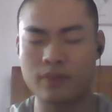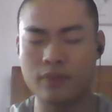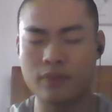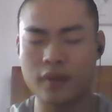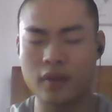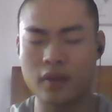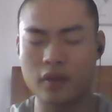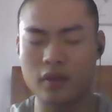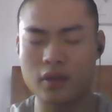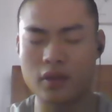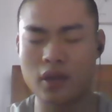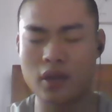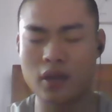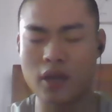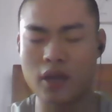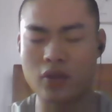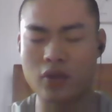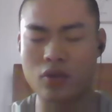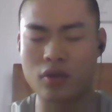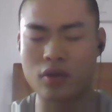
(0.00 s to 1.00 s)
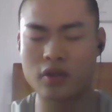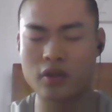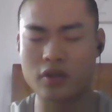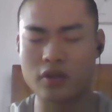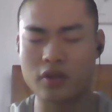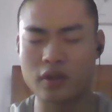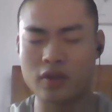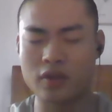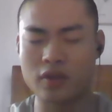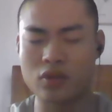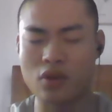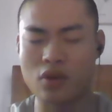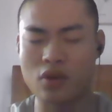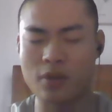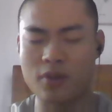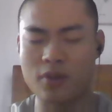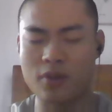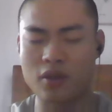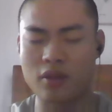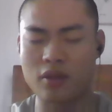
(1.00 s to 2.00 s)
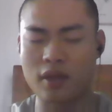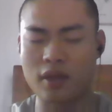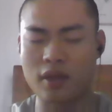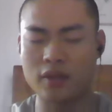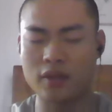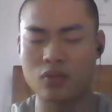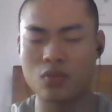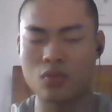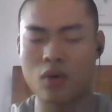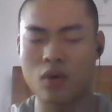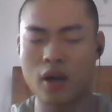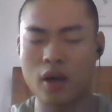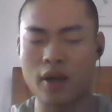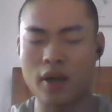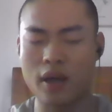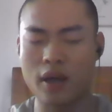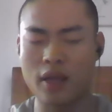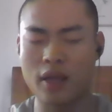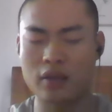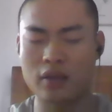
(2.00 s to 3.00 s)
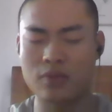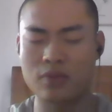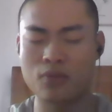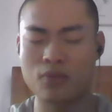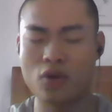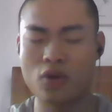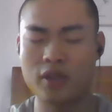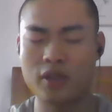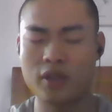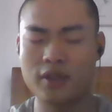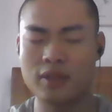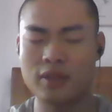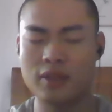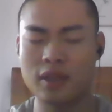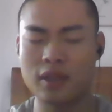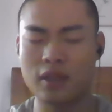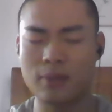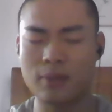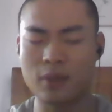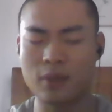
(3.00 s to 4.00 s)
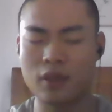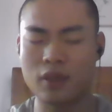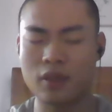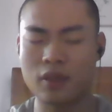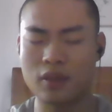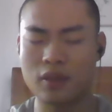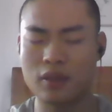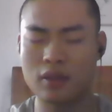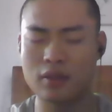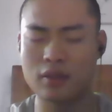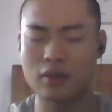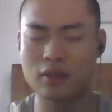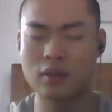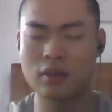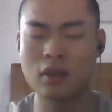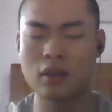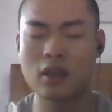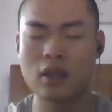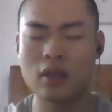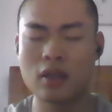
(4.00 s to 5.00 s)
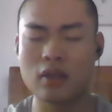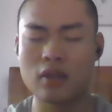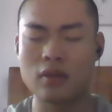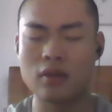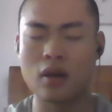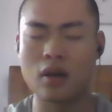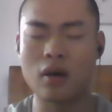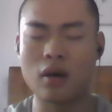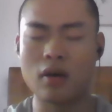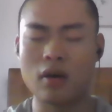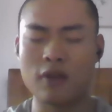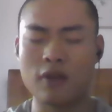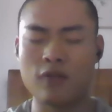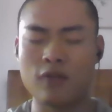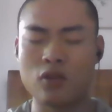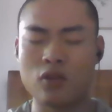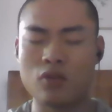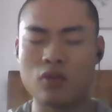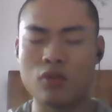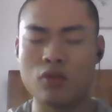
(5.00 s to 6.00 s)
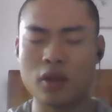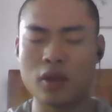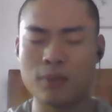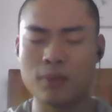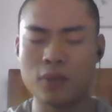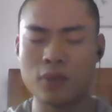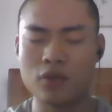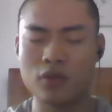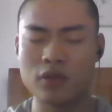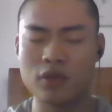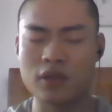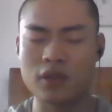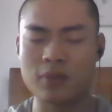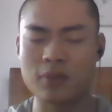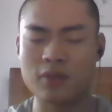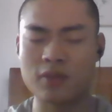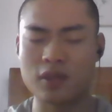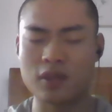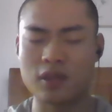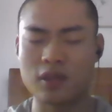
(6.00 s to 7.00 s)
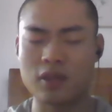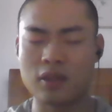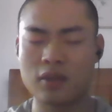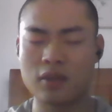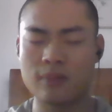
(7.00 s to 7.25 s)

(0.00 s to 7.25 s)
the category's description as well. It's pretty neat because now if you want to build something